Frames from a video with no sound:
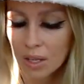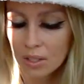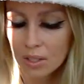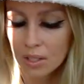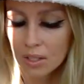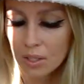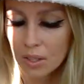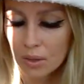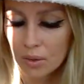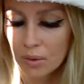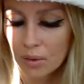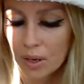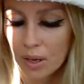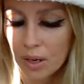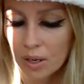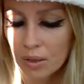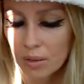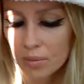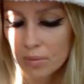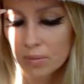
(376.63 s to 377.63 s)
You know,
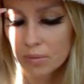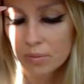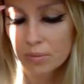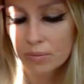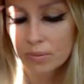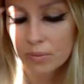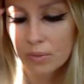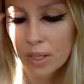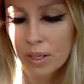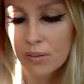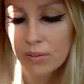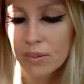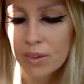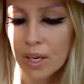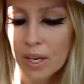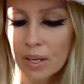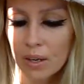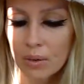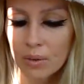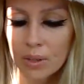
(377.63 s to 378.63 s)
um, if
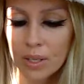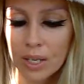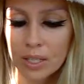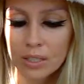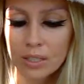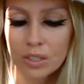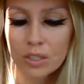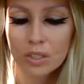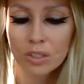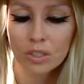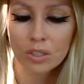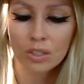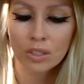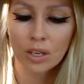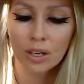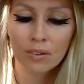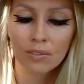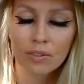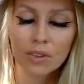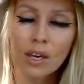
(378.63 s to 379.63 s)
they don't get,
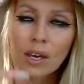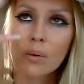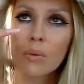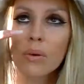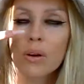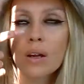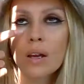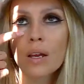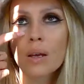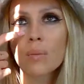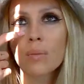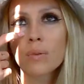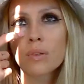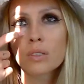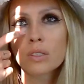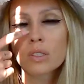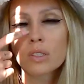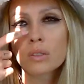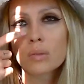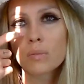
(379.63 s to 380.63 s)
if they weren't
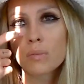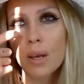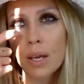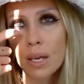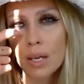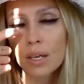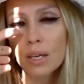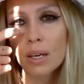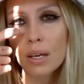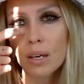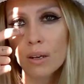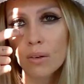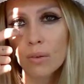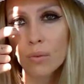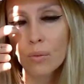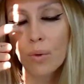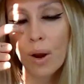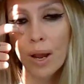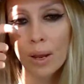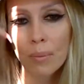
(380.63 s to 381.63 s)
able to make it
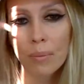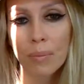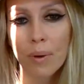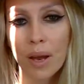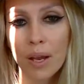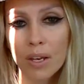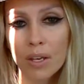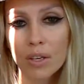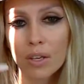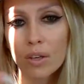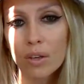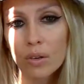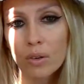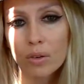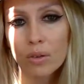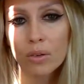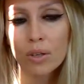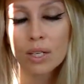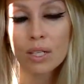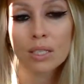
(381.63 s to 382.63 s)
right by
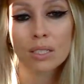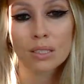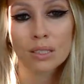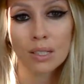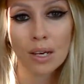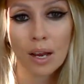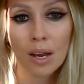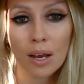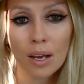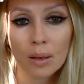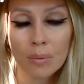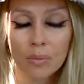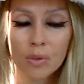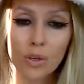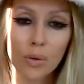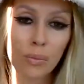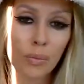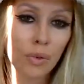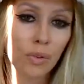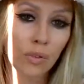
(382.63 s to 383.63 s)
you in time,
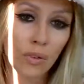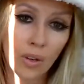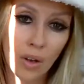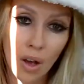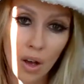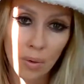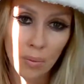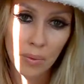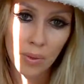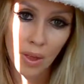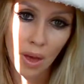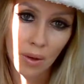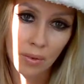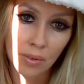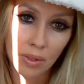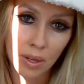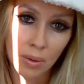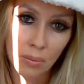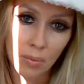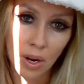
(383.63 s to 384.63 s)
you're moving on
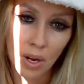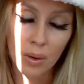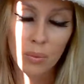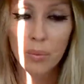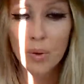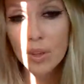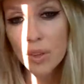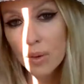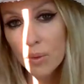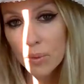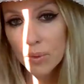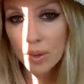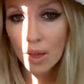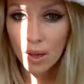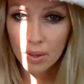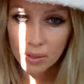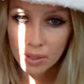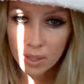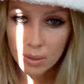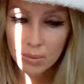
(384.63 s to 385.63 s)
without them, right? With or
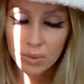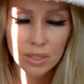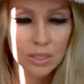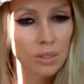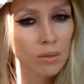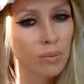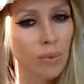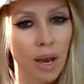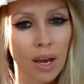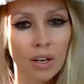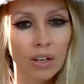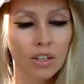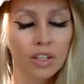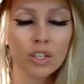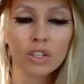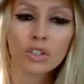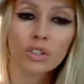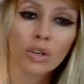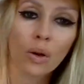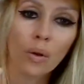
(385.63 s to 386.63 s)
without them, doesn't matter.
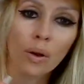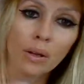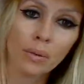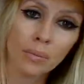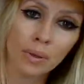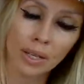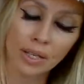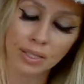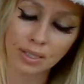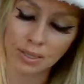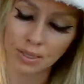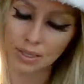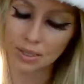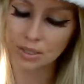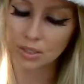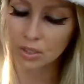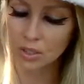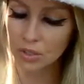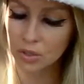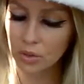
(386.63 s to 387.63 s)
You're going
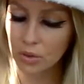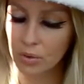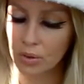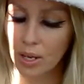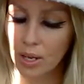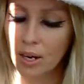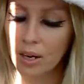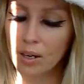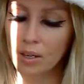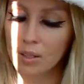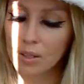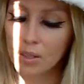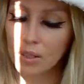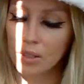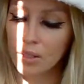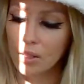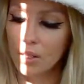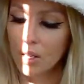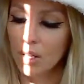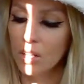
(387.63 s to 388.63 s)
places, you don't care.
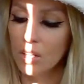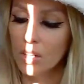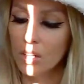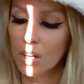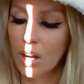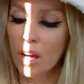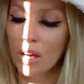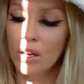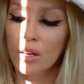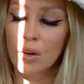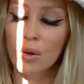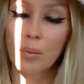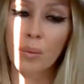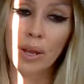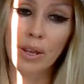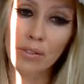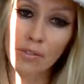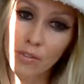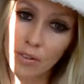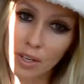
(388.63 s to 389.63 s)
You're not gonna
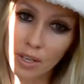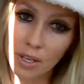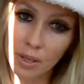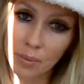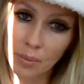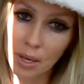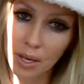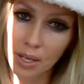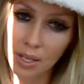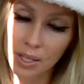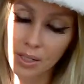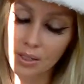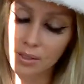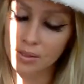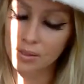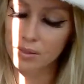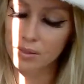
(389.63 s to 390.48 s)
wait for anybody.